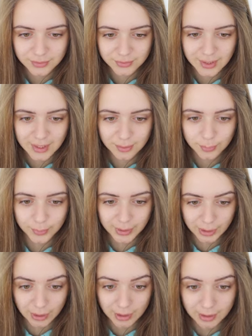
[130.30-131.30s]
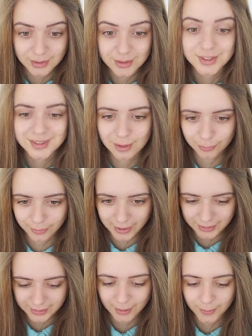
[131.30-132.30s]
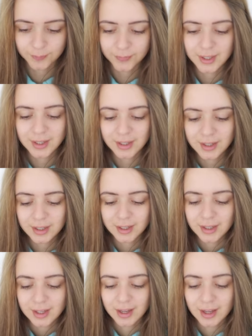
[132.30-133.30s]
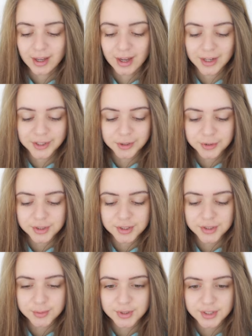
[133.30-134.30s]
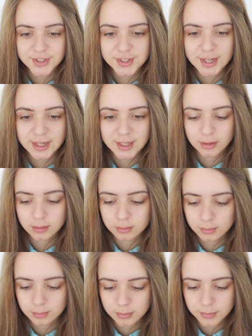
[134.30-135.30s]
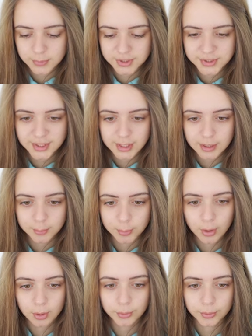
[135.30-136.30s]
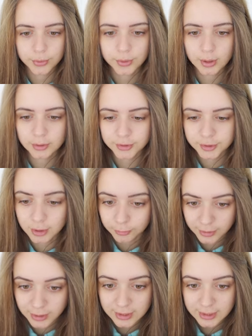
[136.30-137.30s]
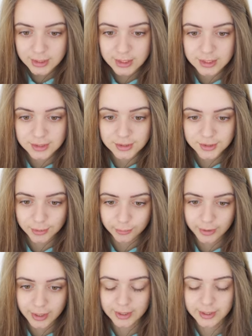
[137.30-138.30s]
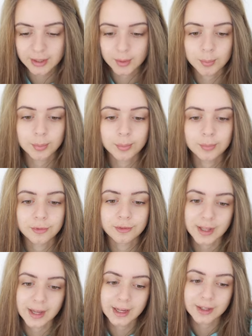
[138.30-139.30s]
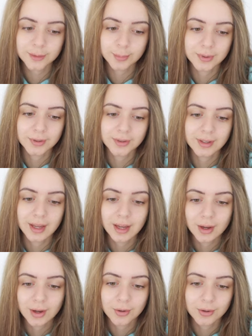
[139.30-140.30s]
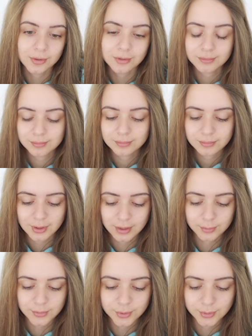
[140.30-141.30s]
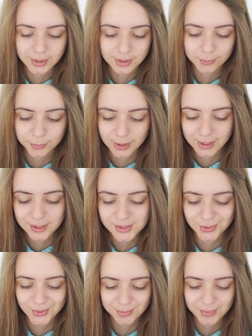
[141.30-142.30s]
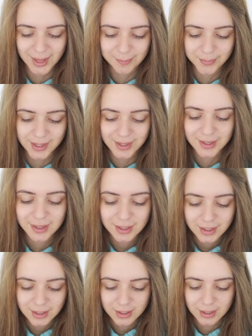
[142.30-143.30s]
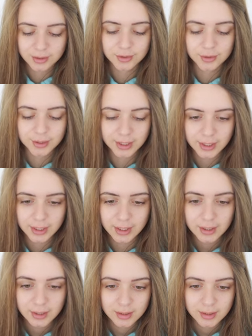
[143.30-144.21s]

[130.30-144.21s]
That we got Slovakia. I used it to mistake both Slovenia and Slovakia flags, but now I'm doing it right, so I'm happy. Angry.